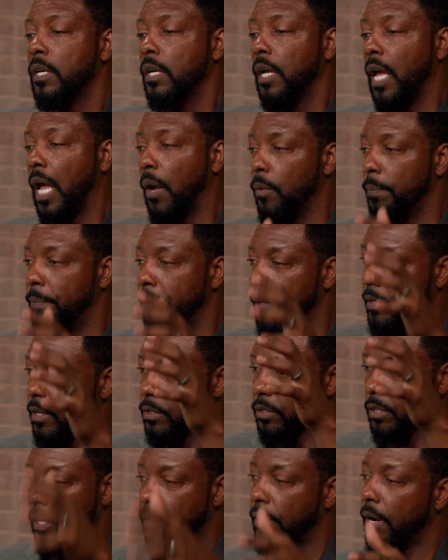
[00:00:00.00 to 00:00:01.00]

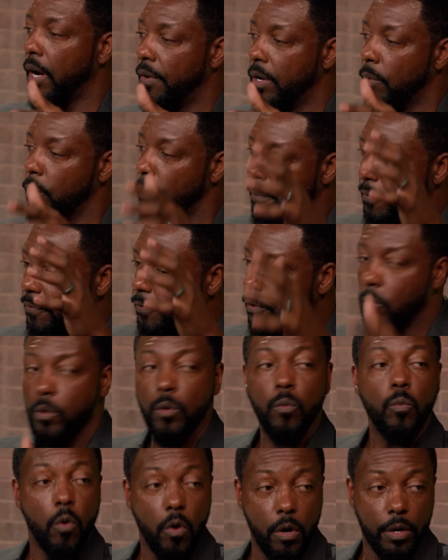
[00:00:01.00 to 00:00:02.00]
There's another area that would be full
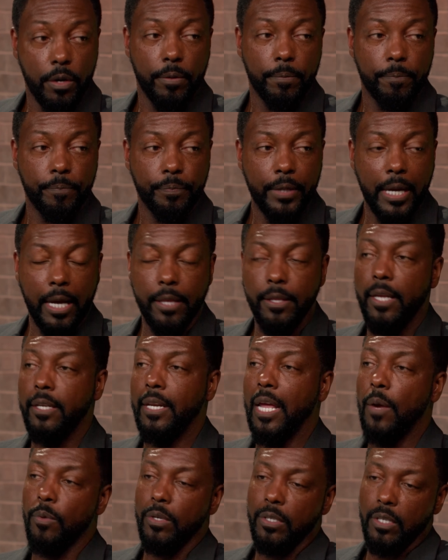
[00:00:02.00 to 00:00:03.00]
of water. And then
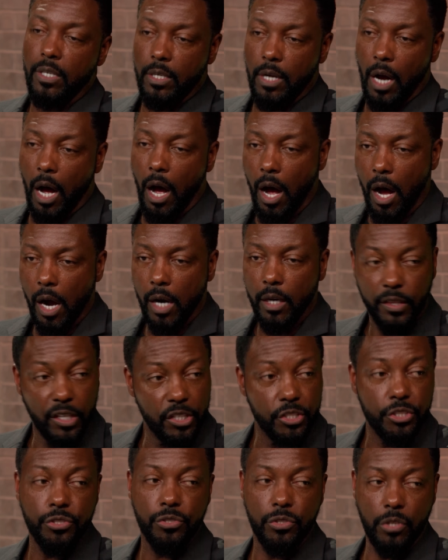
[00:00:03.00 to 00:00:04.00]
they would gong
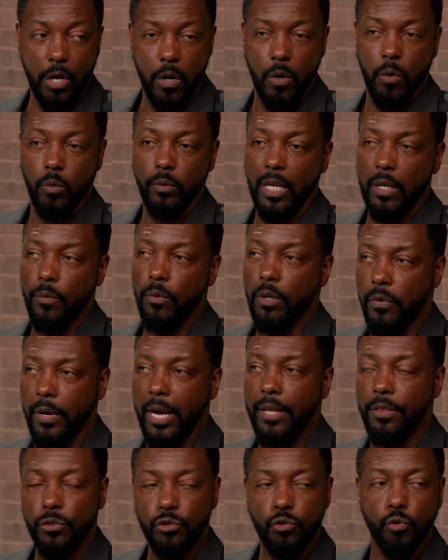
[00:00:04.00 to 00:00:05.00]
this stone and it would
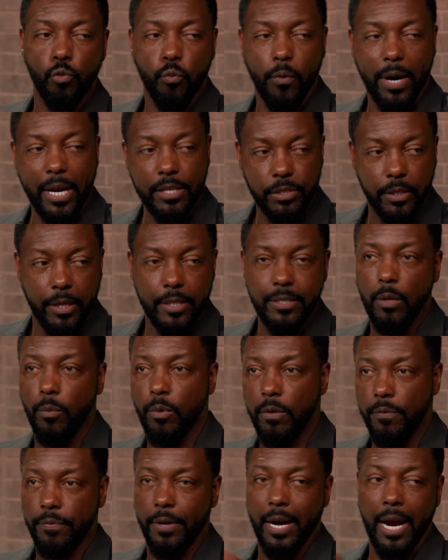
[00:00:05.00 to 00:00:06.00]
create this resonance that
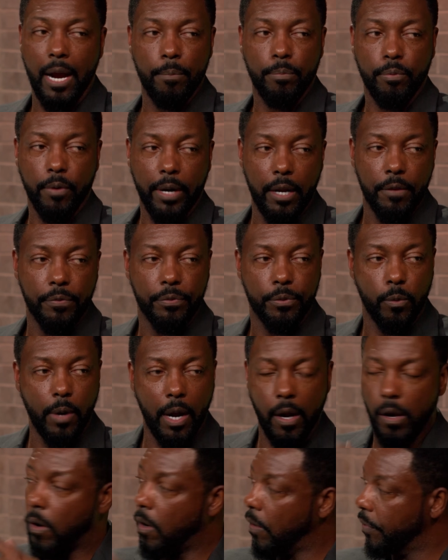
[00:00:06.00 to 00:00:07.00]
would vibrate
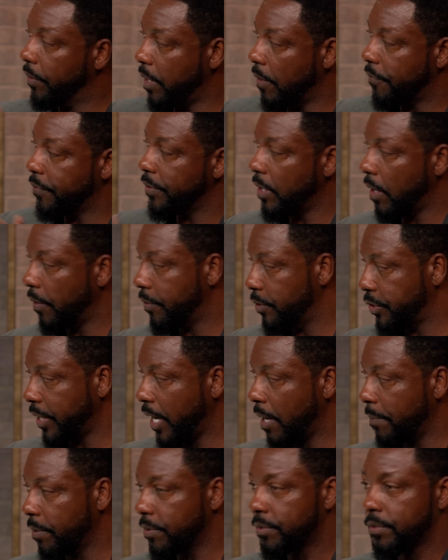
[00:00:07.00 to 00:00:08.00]
throughout all the different other
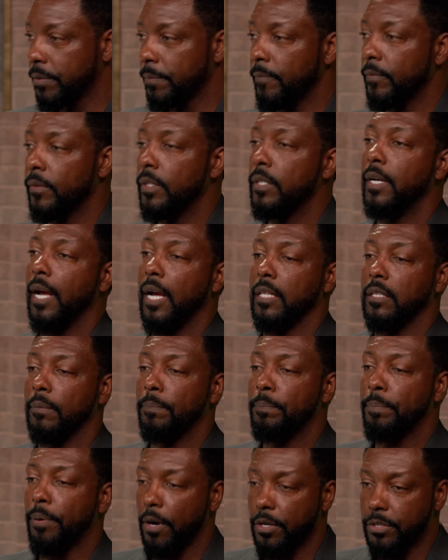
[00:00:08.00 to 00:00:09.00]
chambers. And the
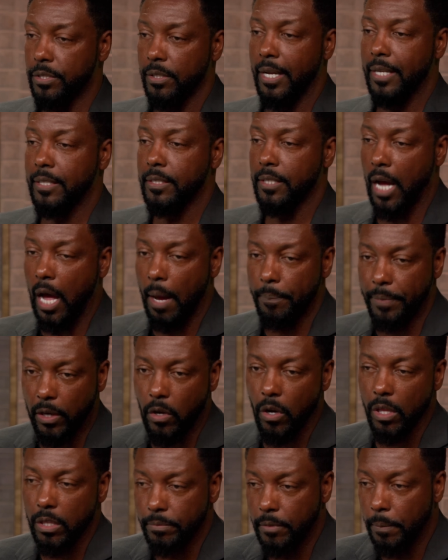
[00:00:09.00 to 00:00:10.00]
person at top, they
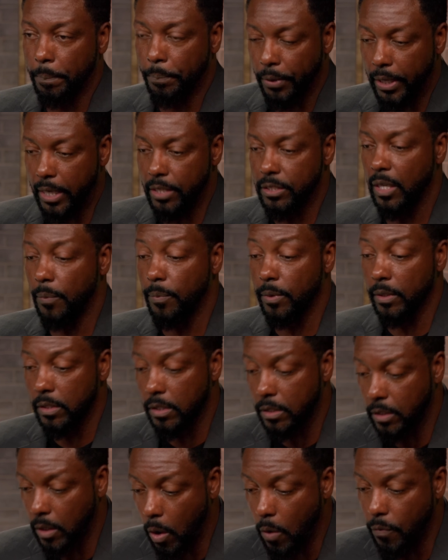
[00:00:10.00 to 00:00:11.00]
call him the priest, he would
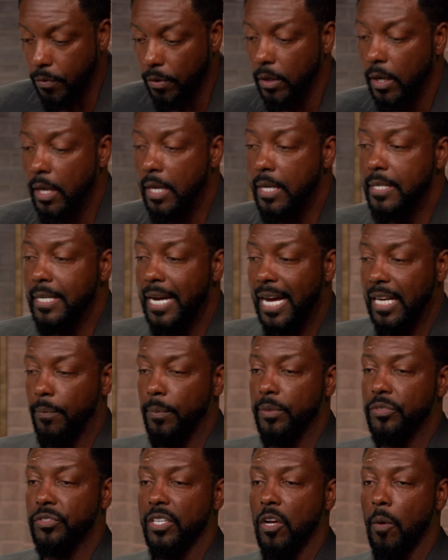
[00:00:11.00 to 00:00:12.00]
look over and he
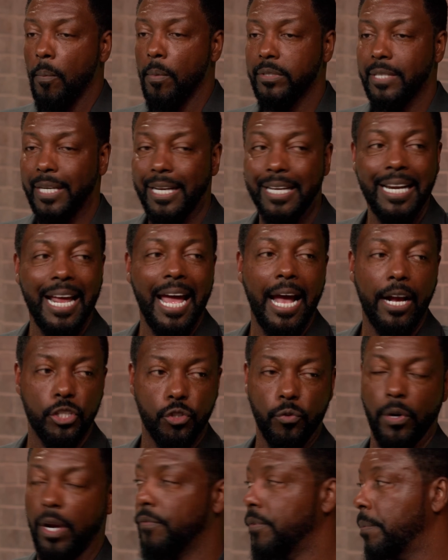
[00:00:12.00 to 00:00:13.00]
would see almost like an
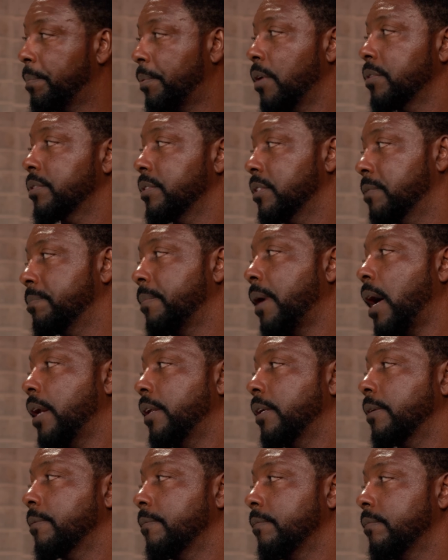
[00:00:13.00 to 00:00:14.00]
x-ray of the person's body.